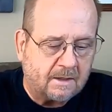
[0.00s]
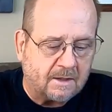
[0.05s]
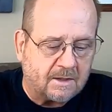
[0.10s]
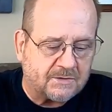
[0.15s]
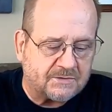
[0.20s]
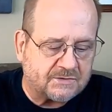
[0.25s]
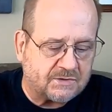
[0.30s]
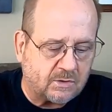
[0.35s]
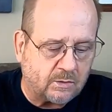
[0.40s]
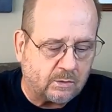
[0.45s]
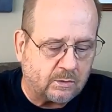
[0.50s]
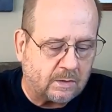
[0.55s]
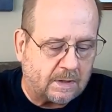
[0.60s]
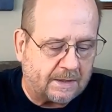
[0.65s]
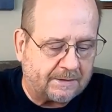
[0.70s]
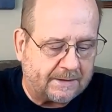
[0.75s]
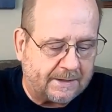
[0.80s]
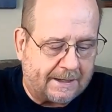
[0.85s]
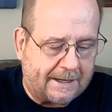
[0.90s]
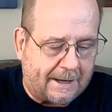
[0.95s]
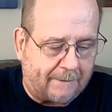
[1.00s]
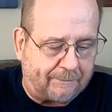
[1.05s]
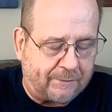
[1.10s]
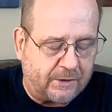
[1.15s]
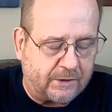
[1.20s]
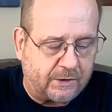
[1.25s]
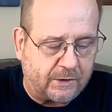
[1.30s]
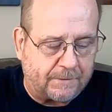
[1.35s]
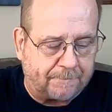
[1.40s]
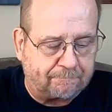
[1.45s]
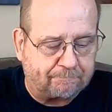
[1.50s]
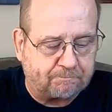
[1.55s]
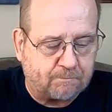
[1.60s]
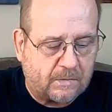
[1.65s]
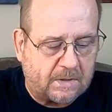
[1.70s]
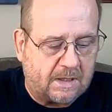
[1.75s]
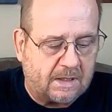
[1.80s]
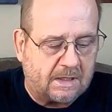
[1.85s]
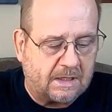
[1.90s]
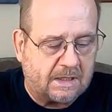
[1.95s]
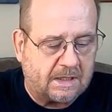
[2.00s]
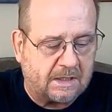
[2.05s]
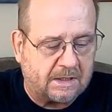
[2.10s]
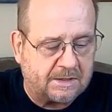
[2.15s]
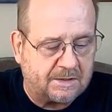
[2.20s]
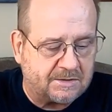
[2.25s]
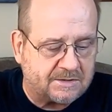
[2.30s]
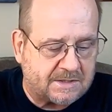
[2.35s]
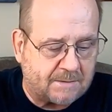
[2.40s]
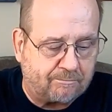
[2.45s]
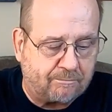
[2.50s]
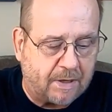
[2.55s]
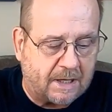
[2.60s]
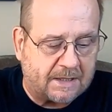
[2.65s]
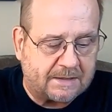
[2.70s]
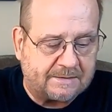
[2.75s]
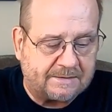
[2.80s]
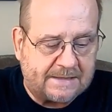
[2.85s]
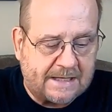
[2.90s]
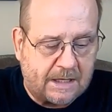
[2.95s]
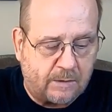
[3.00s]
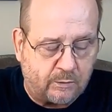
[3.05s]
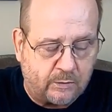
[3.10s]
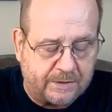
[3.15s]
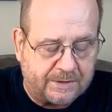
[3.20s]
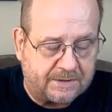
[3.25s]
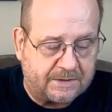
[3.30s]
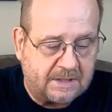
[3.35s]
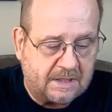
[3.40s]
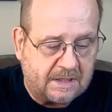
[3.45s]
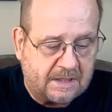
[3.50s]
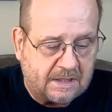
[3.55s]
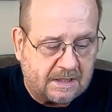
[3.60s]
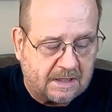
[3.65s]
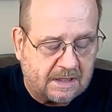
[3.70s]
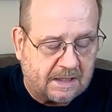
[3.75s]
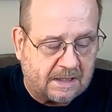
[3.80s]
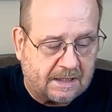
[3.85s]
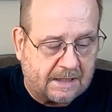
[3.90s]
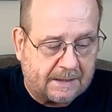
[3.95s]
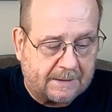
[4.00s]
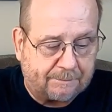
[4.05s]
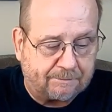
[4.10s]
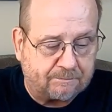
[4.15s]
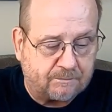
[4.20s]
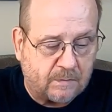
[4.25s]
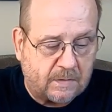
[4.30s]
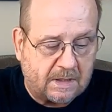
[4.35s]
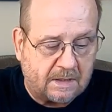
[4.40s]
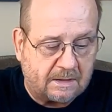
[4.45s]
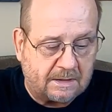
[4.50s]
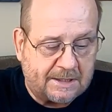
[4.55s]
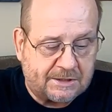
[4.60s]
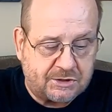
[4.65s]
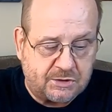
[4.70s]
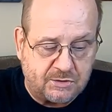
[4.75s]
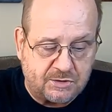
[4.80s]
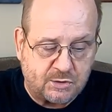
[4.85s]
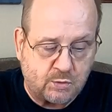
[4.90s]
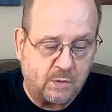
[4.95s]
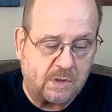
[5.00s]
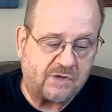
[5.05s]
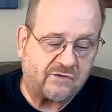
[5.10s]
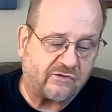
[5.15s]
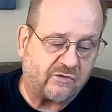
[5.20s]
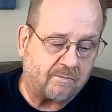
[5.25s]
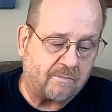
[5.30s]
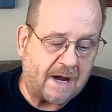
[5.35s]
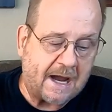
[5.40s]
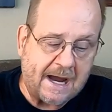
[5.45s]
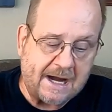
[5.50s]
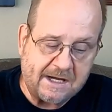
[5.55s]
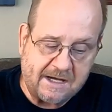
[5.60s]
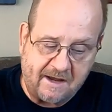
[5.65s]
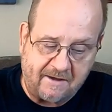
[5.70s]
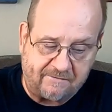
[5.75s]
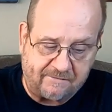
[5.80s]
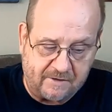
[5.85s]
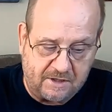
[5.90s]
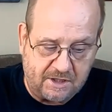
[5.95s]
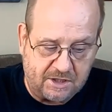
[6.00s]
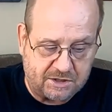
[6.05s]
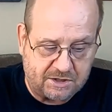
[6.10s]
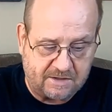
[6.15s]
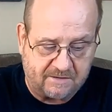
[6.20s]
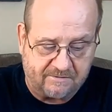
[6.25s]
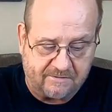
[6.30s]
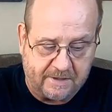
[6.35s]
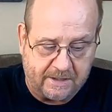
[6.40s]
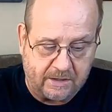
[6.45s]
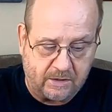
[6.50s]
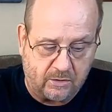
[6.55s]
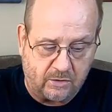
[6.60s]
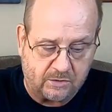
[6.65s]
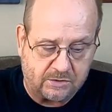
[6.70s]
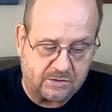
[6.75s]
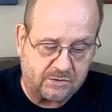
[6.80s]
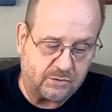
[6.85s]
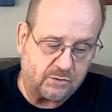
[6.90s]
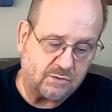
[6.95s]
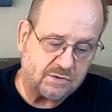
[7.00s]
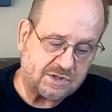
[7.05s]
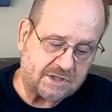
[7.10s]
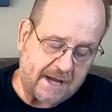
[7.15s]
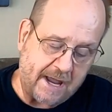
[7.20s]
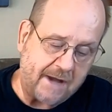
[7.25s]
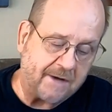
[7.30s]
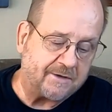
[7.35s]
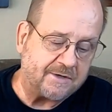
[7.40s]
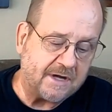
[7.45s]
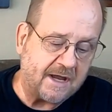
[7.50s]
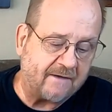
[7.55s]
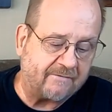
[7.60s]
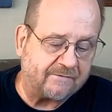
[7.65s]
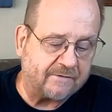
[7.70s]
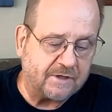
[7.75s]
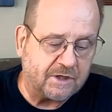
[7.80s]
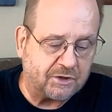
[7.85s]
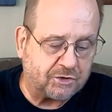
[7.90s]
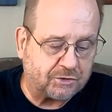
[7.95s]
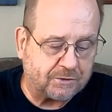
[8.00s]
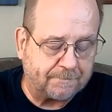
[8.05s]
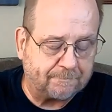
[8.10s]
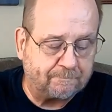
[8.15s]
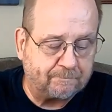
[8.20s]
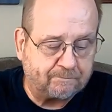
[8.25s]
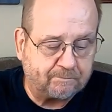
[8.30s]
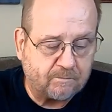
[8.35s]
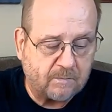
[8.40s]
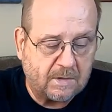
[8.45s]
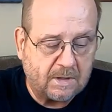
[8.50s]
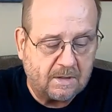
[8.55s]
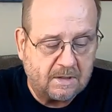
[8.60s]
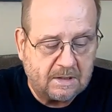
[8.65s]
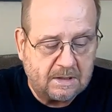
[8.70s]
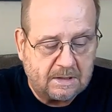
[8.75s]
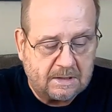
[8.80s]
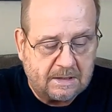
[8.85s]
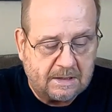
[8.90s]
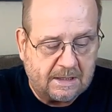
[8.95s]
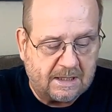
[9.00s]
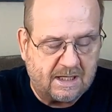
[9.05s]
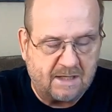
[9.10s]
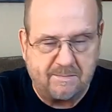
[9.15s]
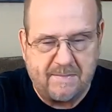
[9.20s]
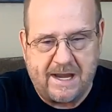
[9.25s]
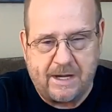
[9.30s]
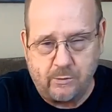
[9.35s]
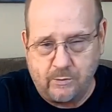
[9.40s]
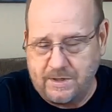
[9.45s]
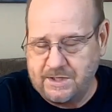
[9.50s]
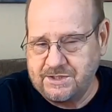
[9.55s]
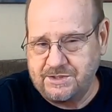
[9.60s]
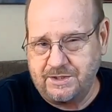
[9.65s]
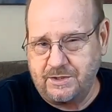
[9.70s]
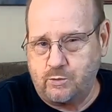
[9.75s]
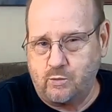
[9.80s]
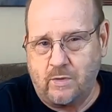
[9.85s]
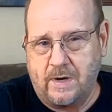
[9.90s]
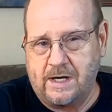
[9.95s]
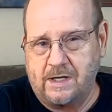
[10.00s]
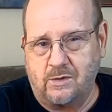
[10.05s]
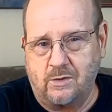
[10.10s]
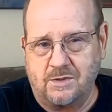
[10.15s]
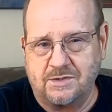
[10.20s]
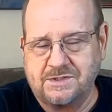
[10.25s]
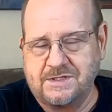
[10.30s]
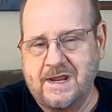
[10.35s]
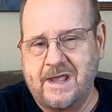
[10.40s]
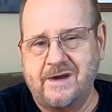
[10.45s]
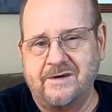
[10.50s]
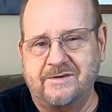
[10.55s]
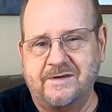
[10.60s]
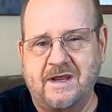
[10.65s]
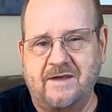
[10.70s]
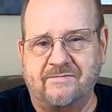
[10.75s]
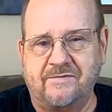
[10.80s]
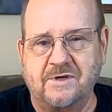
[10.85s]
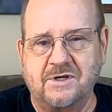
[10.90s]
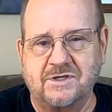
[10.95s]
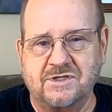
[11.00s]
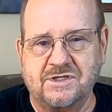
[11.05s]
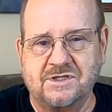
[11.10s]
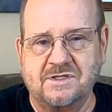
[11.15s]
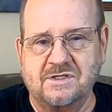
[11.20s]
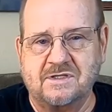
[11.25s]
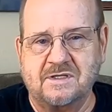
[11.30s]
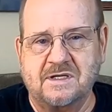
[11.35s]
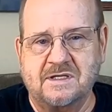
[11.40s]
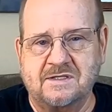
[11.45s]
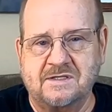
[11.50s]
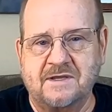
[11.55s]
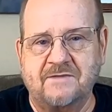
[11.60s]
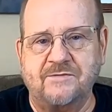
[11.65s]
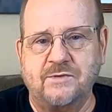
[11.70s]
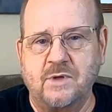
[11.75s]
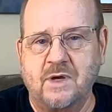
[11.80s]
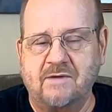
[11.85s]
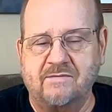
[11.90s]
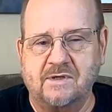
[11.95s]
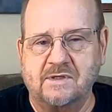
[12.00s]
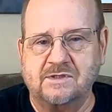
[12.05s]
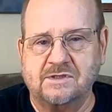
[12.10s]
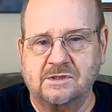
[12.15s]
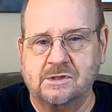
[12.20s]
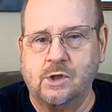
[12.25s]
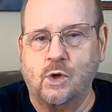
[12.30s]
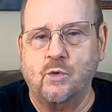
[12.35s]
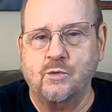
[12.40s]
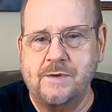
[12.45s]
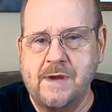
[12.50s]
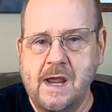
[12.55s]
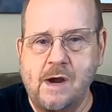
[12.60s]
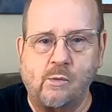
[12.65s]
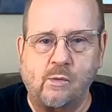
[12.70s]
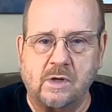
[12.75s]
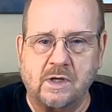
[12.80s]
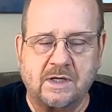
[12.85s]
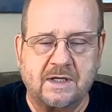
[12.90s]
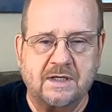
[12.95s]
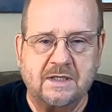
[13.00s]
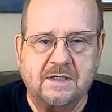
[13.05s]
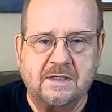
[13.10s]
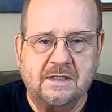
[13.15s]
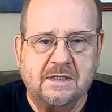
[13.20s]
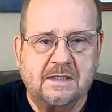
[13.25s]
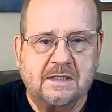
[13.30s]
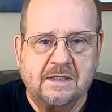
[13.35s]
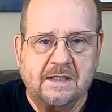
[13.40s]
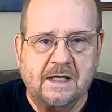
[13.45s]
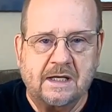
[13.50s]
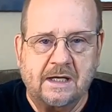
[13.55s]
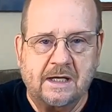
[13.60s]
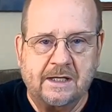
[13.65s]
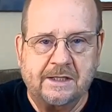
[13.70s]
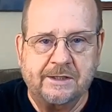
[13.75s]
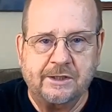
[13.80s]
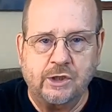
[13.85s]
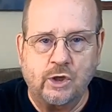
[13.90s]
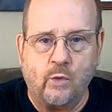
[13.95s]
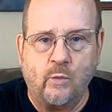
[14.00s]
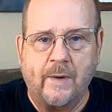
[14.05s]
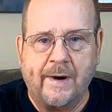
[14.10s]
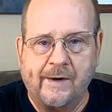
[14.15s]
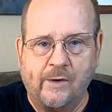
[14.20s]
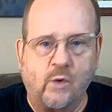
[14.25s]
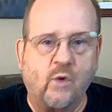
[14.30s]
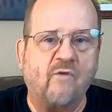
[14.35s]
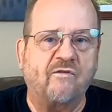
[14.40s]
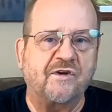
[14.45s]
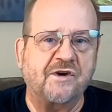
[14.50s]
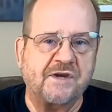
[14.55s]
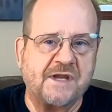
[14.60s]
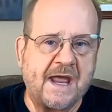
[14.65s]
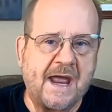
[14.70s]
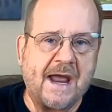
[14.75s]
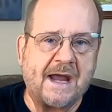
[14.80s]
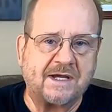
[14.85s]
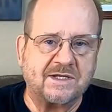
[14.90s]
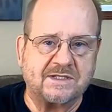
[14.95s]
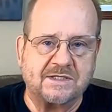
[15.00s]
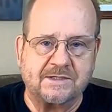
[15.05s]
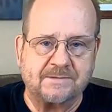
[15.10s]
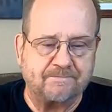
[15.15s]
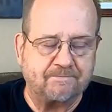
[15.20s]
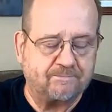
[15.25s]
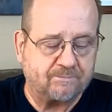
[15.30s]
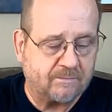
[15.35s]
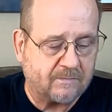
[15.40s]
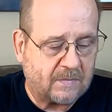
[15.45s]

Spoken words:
Also on the app here, here's a button that would let you switch from high definition video to standard definition. And the main reason you'd want to go to standard definition is if you have a slow network and you don't want to overtax it.